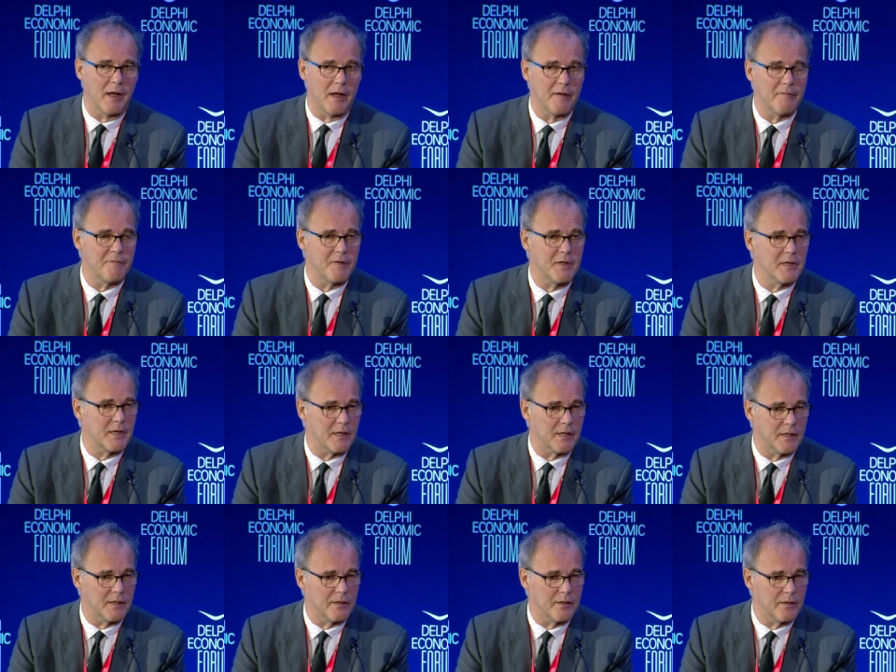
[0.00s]
I, think,
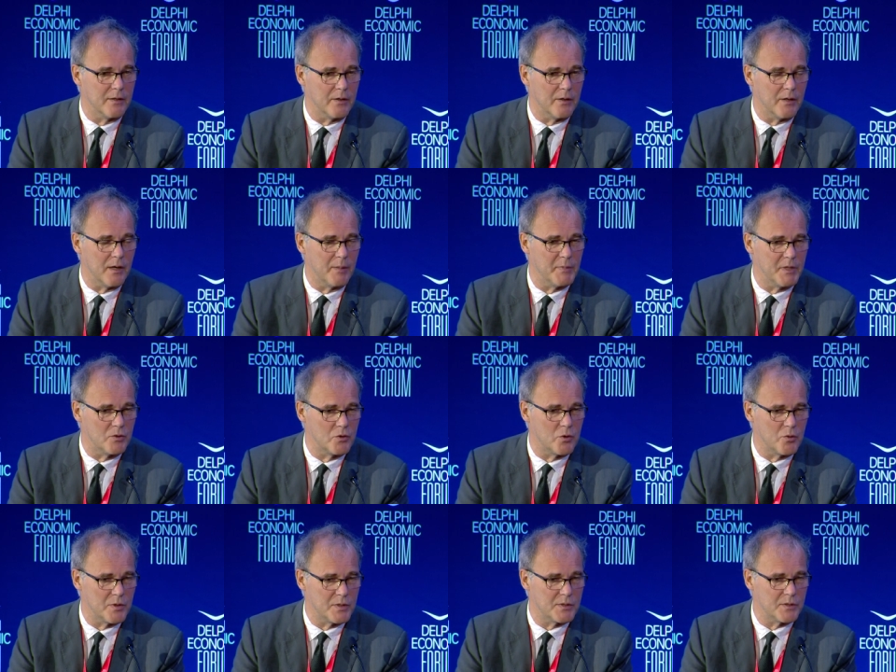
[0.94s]
uh, I mean,
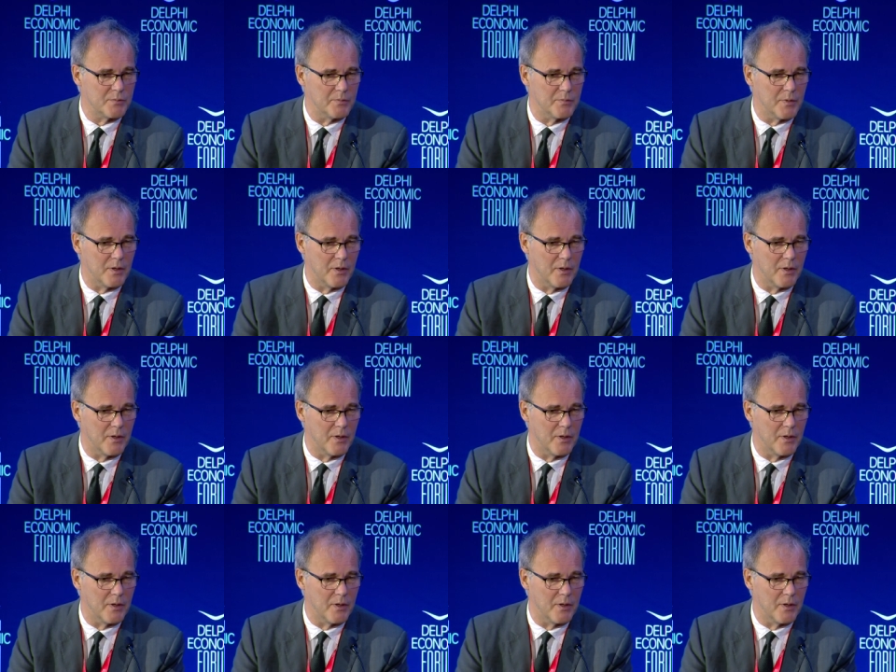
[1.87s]
tourism,